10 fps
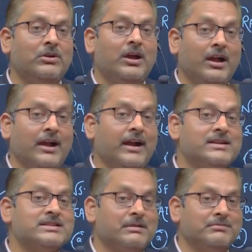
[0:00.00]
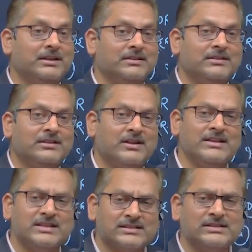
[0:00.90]
get something.
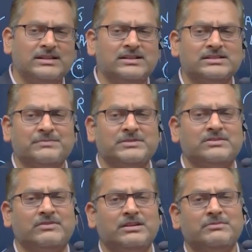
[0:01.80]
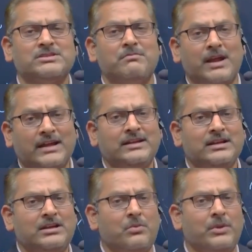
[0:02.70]
Transactional leadership is very much
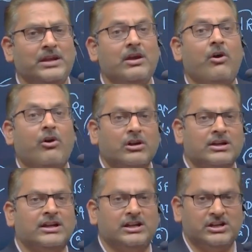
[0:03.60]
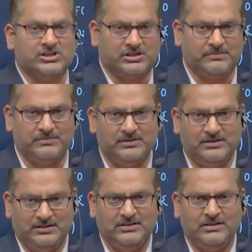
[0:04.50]
mechanical and very ordinary leadership,
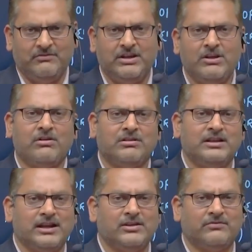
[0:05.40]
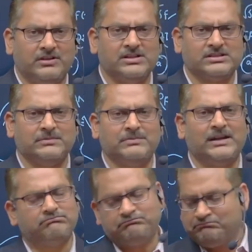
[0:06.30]
very ordinary kind of leadership, that
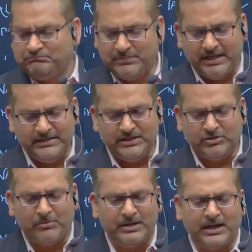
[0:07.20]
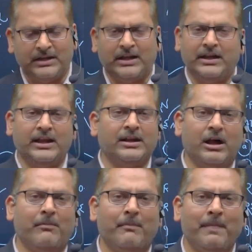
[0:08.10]
any Tom, Dick and Harry can
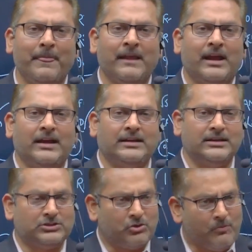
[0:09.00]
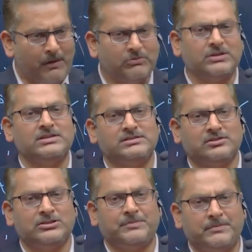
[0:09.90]
come and can throw bounties
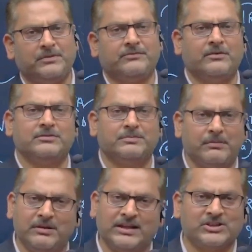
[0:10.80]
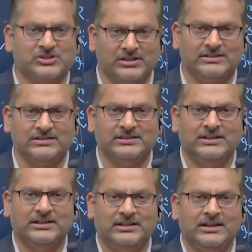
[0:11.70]
on the people from the public exchequer,
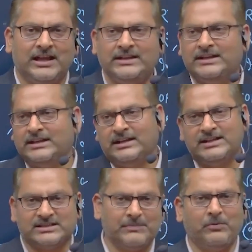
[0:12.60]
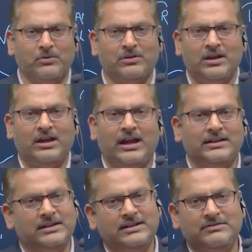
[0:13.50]
and he can get support, and
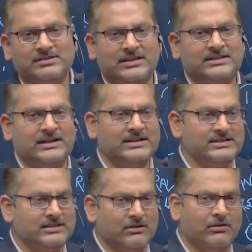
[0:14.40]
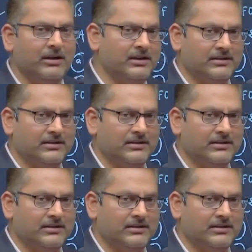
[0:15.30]
then he will say that he is a good leader.